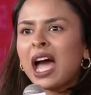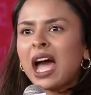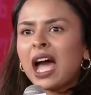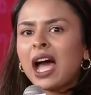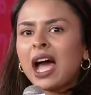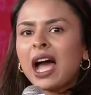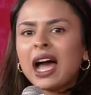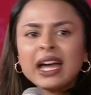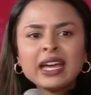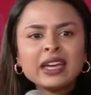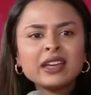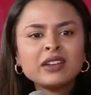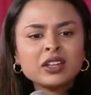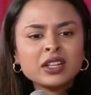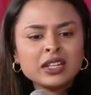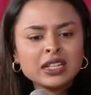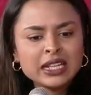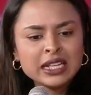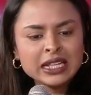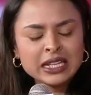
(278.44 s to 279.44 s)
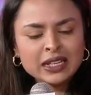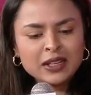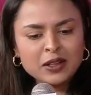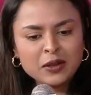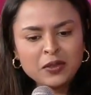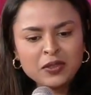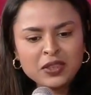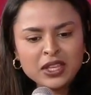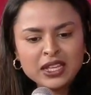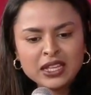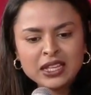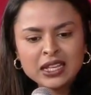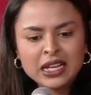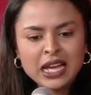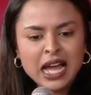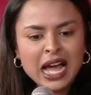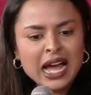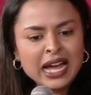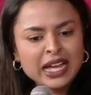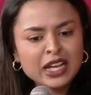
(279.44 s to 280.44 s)
I really
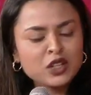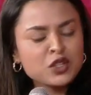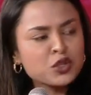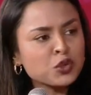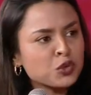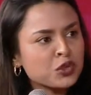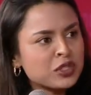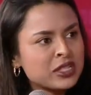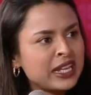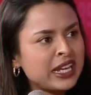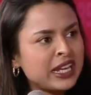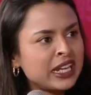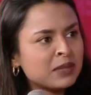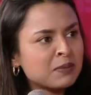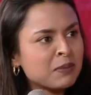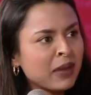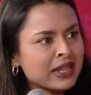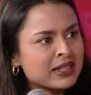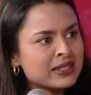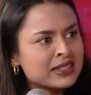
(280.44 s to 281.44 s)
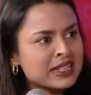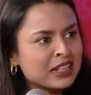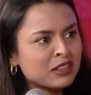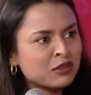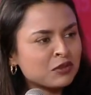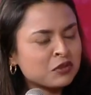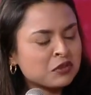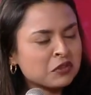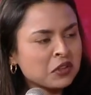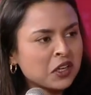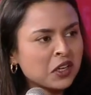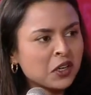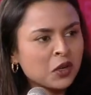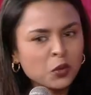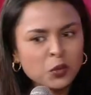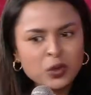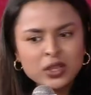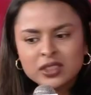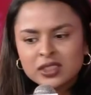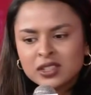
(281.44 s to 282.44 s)
think I associate myself
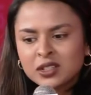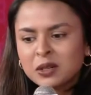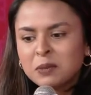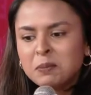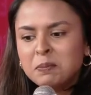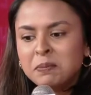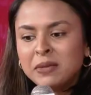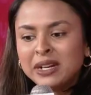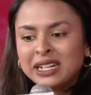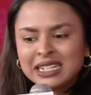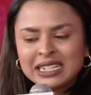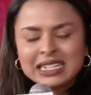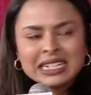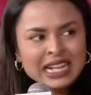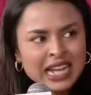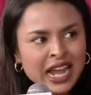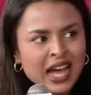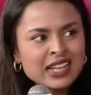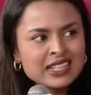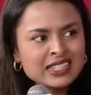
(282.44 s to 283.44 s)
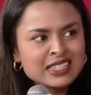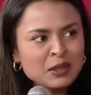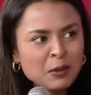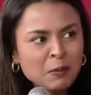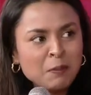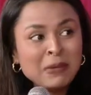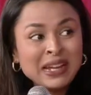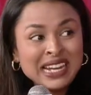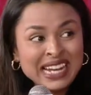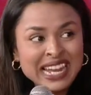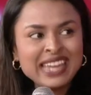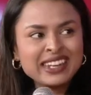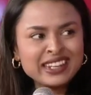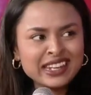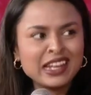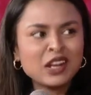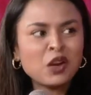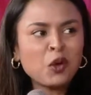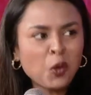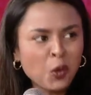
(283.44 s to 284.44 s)
with the middle class
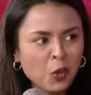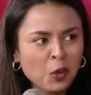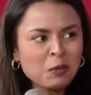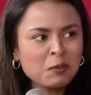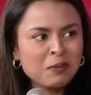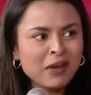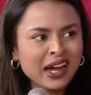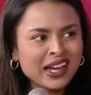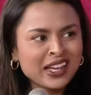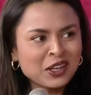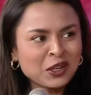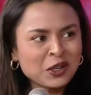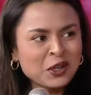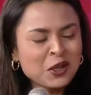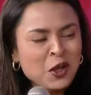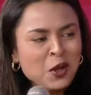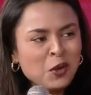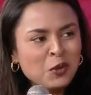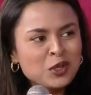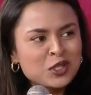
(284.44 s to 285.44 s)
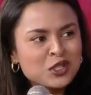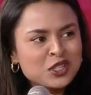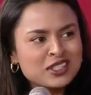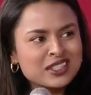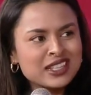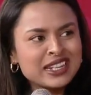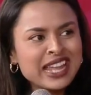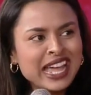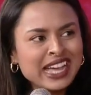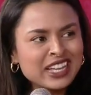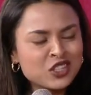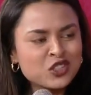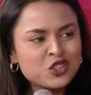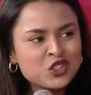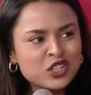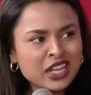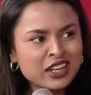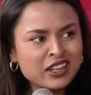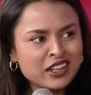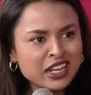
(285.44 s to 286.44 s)
millennial home buyer, which is the next
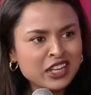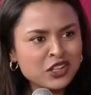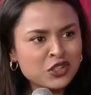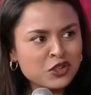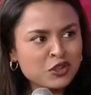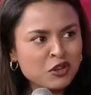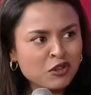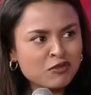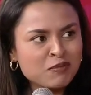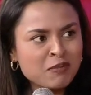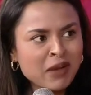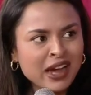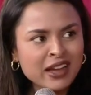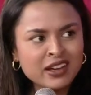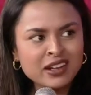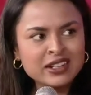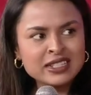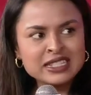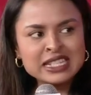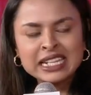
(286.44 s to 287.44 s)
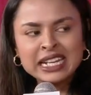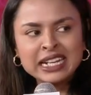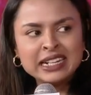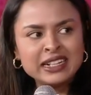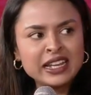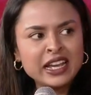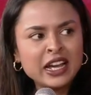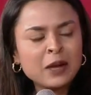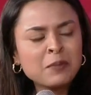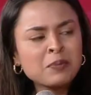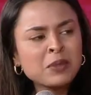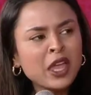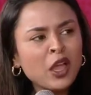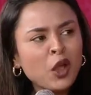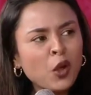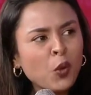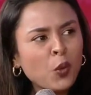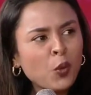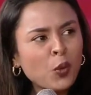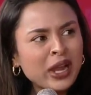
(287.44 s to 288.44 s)
generation of buyers in India.
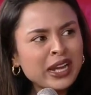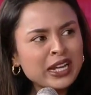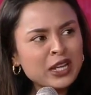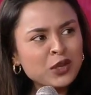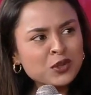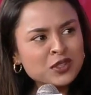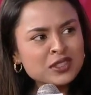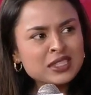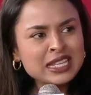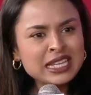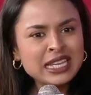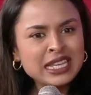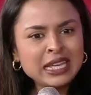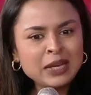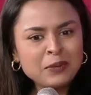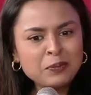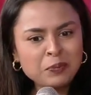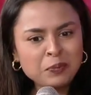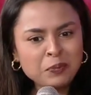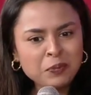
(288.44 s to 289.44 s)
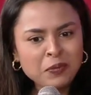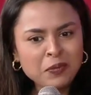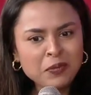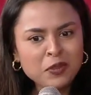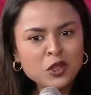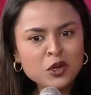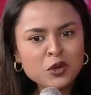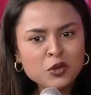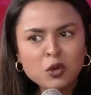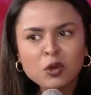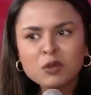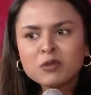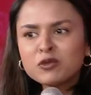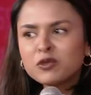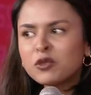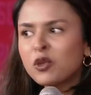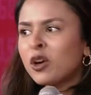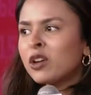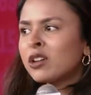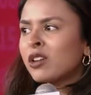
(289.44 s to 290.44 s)
Where do you see the room
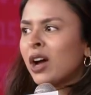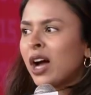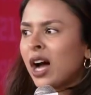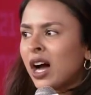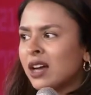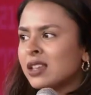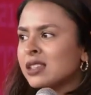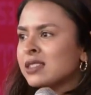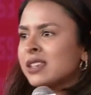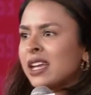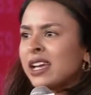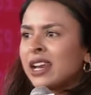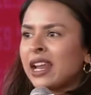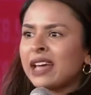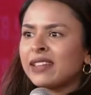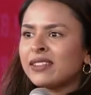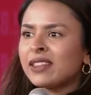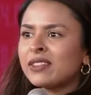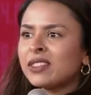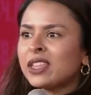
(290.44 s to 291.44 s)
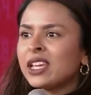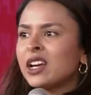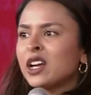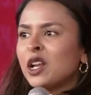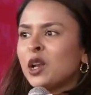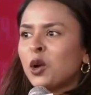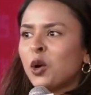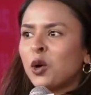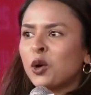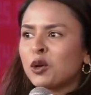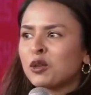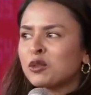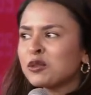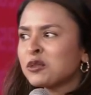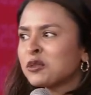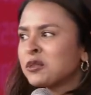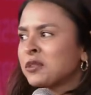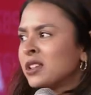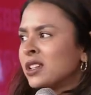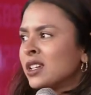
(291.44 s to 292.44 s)
for us? And I think
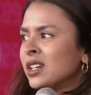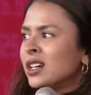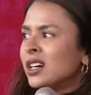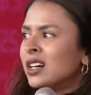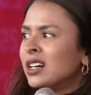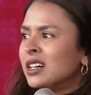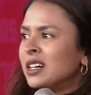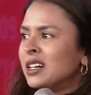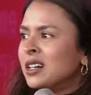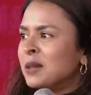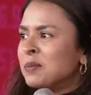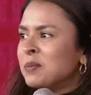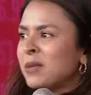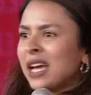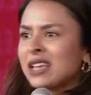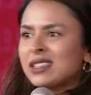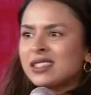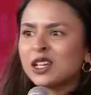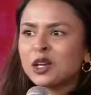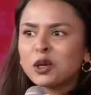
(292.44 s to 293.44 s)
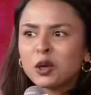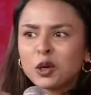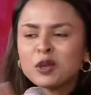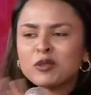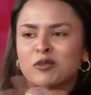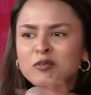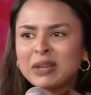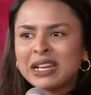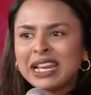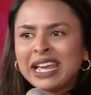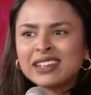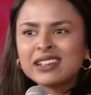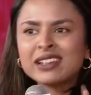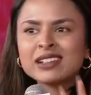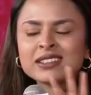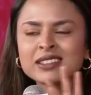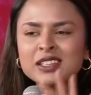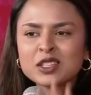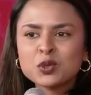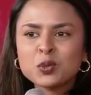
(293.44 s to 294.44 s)
I see a lot of
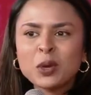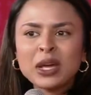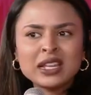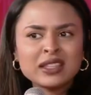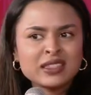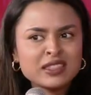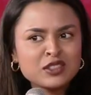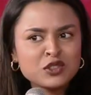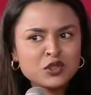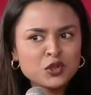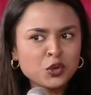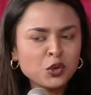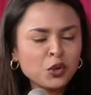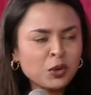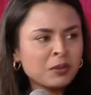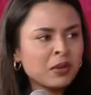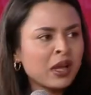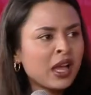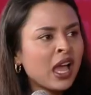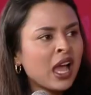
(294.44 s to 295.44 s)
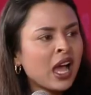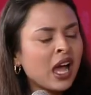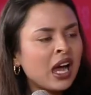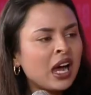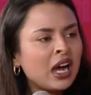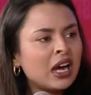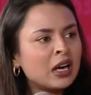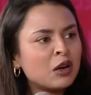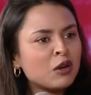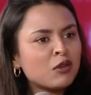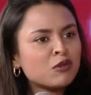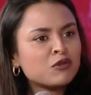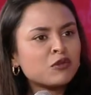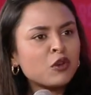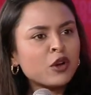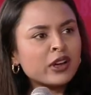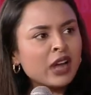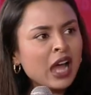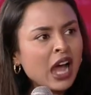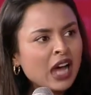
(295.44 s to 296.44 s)
millennials as well in this room.
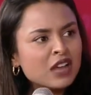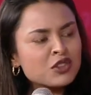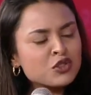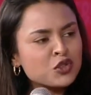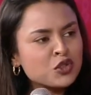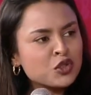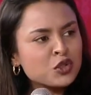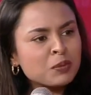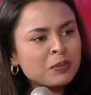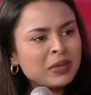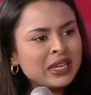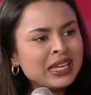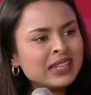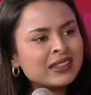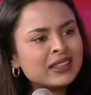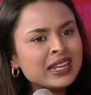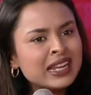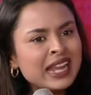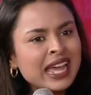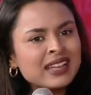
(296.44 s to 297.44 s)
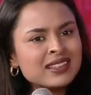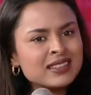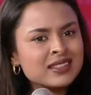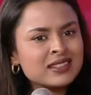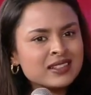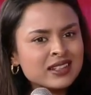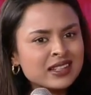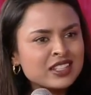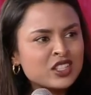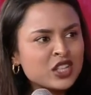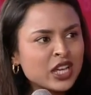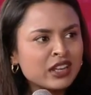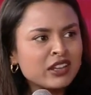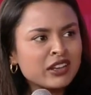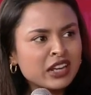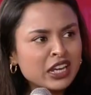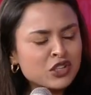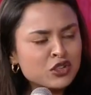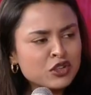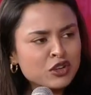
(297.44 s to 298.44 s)
for us to be the next
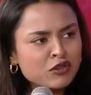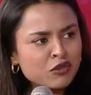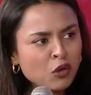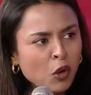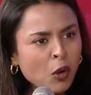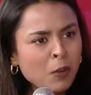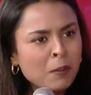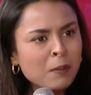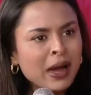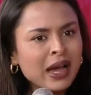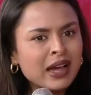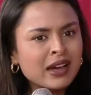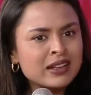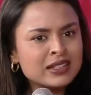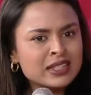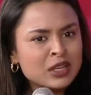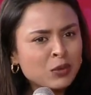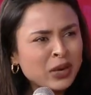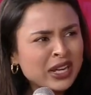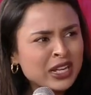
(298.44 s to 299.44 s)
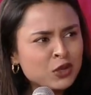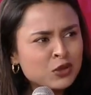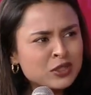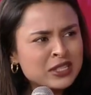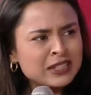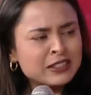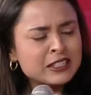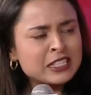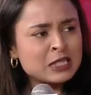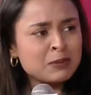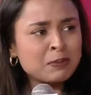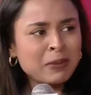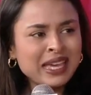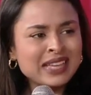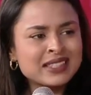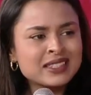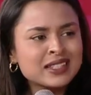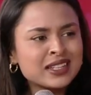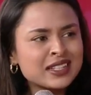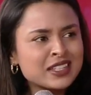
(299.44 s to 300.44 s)
generation of home buyers, and where do you see the
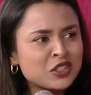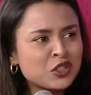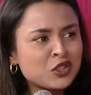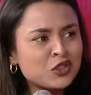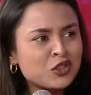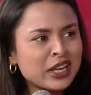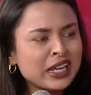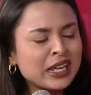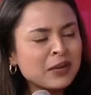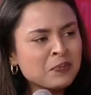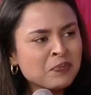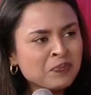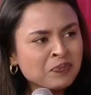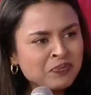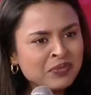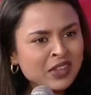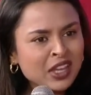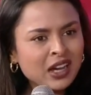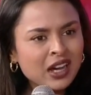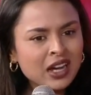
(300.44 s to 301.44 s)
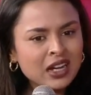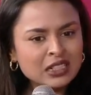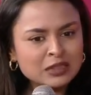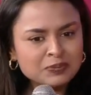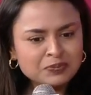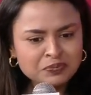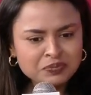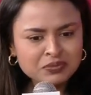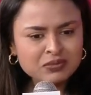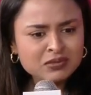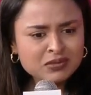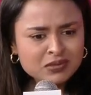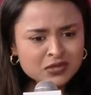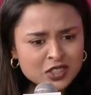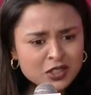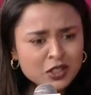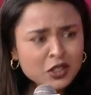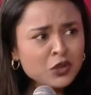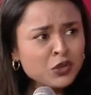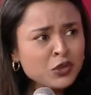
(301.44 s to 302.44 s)
space, considering
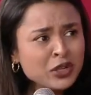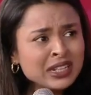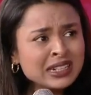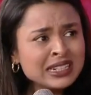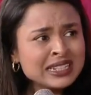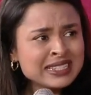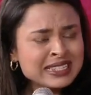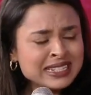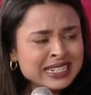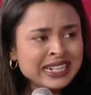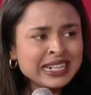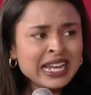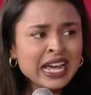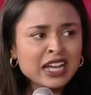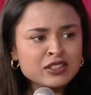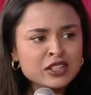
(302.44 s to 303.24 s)
real estate has a